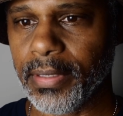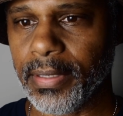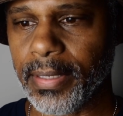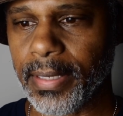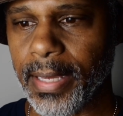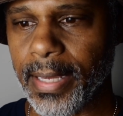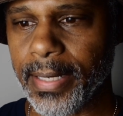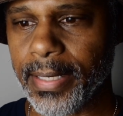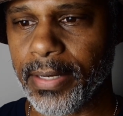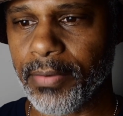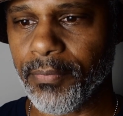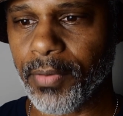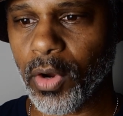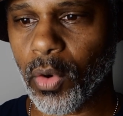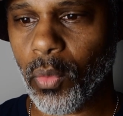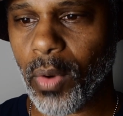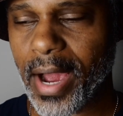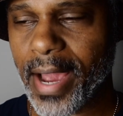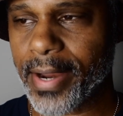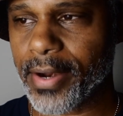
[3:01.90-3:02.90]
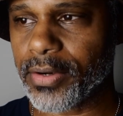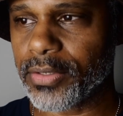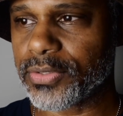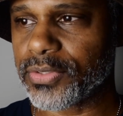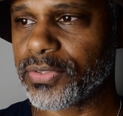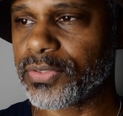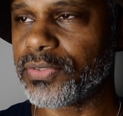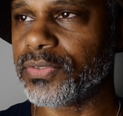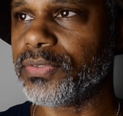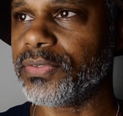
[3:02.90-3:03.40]
And it
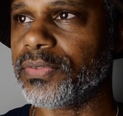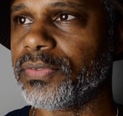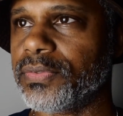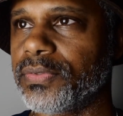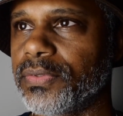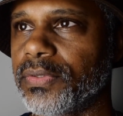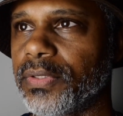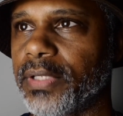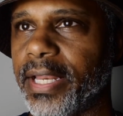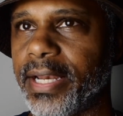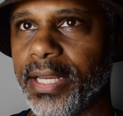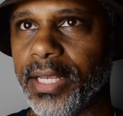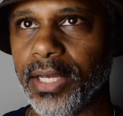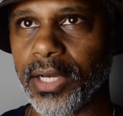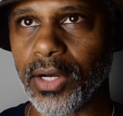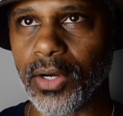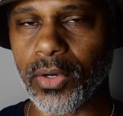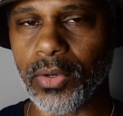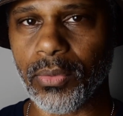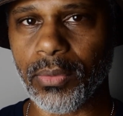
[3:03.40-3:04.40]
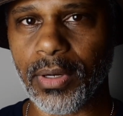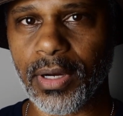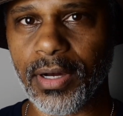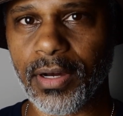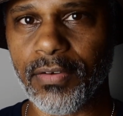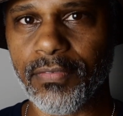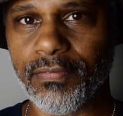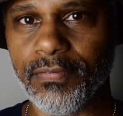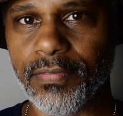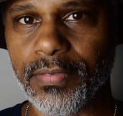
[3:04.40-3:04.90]
requires letting go
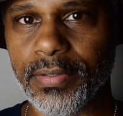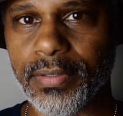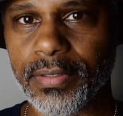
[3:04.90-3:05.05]
of